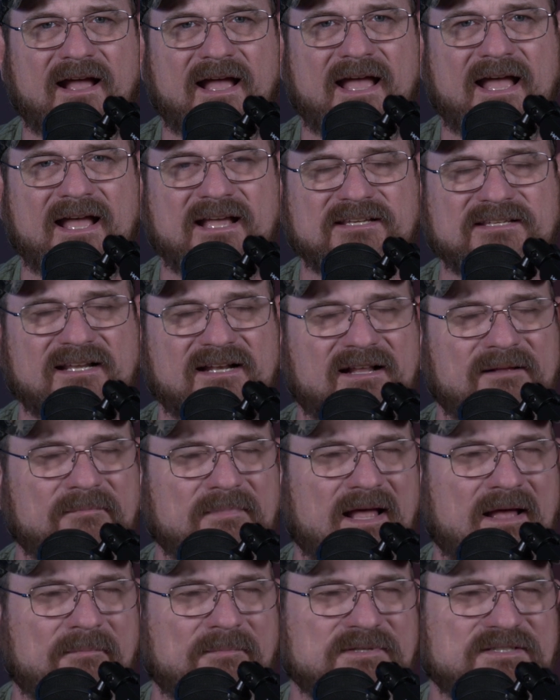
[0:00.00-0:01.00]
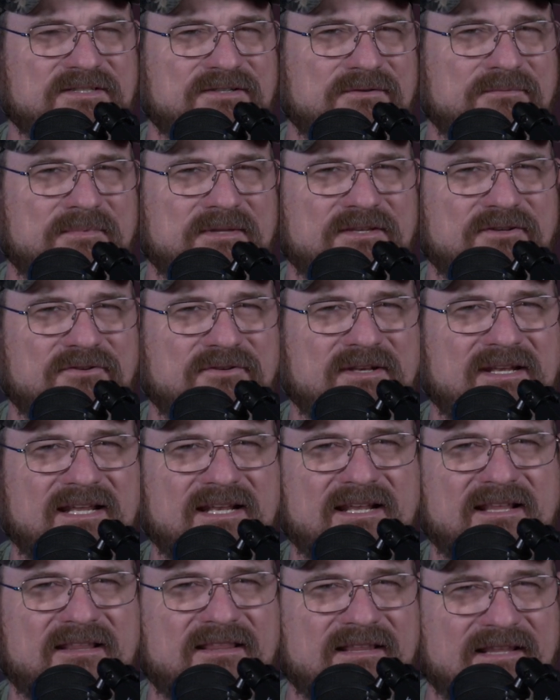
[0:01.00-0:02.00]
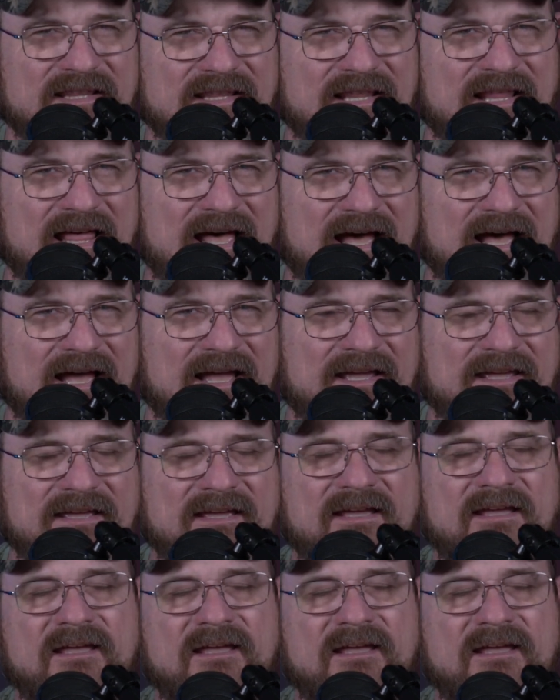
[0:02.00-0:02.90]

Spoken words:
ash, and I'm assuming you needed the lye,